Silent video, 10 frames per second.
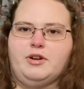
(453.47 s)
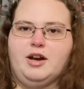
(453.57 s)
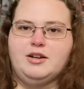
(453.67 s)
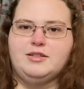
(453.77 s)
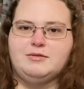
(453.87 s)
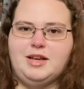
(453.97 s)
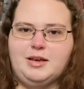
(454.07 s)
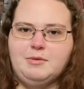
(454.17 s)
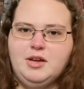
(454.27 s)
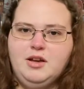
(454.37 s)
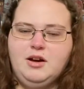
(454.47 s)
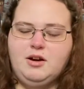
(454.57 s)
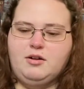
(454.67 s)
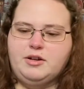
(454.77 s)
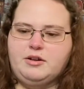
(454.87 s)
forgot his name.
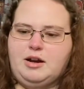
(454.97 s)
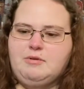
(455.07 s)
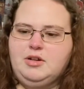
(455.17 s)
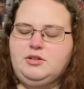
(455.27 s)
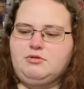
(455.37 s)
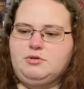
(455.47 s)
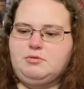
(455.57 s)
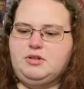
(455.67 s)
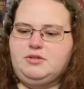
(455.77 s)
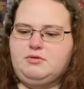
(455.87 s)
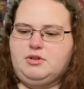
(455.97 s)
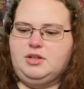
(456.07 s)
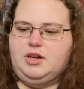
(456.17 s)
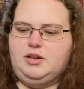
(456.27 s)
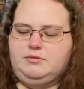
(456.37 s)
Holy crap. George Perez
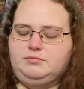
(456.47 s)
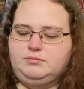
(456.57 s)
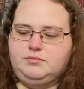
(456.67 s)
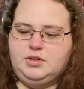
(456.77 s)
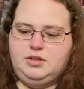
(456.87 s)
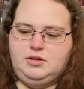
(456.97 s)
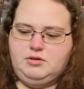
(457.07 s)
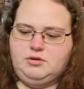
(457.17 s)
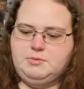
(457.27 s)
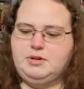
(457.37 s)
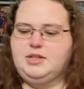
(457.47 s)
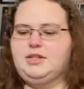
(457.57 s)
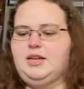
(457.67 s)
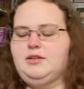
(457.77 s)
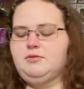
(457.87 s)
storyline. George Perez,
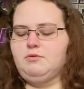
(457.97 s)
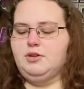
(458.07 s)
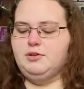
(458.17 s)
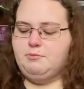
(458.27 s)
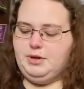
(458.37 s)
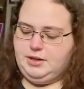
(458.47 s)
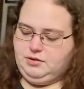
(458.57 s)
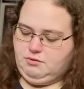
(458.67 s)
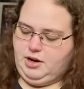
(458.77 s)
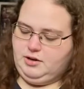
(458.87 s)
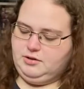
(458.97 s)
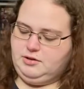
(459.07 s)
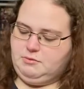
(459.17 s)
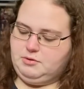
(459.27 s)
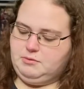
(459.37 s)
again, is one of the best writers
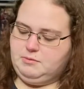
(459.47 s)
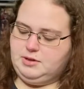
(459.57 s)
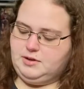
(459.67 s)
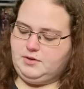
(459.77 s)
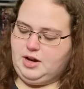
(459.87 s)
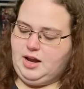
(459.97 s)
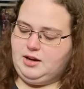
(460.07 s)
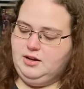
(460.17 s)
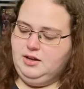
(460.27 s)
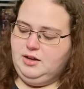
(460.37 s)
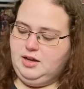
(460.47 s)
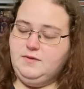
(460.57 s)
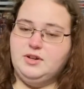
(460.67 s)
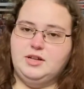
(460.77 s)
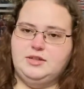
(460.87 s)
that Wonder Woman has ever had,
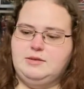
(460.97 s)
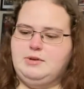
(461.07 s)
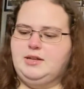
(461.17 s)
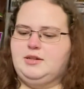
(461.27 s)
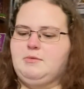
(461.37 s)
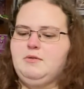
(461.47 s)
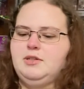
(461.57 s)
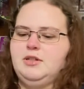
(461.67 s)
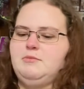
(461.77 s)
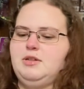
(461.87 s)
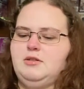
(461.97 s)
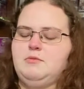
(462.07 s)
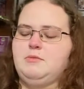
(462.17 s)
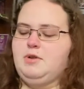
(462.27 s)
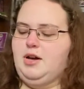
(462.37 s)
if not the best. I'm always going to be a
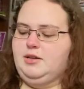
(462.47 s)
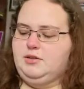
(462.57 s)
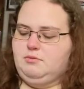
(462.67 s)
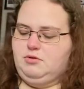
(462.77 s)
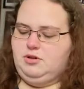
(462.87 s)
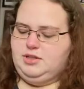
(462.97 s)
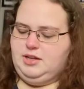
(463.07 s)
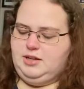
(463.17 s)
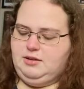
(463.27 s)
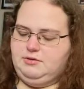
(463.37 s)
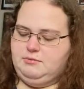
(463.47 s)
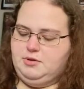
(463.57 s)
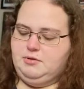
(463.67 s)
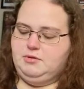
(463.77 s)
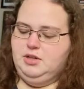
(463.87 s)
little bit biased towards uh, Gail
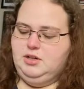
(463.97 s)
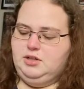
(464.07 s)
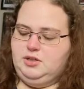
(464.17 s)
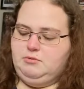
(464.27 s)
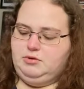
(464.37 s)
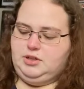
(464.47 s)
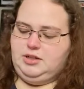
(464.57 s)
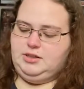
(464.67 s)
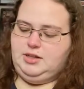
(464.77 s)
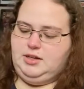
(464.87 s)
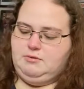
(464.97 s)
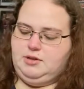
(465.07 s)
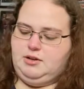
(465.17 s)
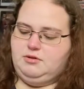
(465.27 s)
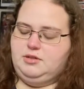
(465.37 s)
Simone. She will not stand
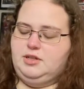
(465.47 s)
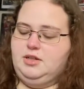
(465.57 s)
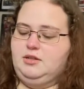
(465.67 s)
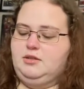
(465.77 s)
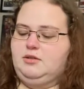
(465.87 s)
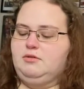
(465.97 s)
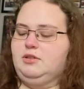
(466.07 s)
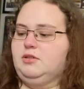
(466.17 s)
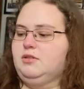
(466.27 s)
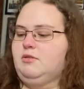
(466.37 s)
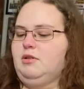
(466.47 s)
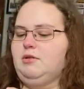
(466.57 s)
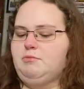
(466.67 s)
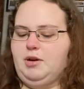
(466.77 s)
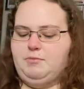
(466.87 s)
without her stand, so let's just go
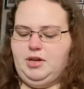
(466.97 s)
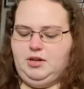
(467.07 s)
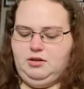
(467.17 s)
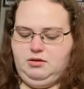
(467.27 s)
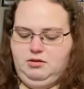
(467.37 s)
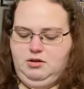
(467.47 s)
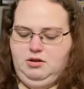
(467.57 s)
ahead and pop that in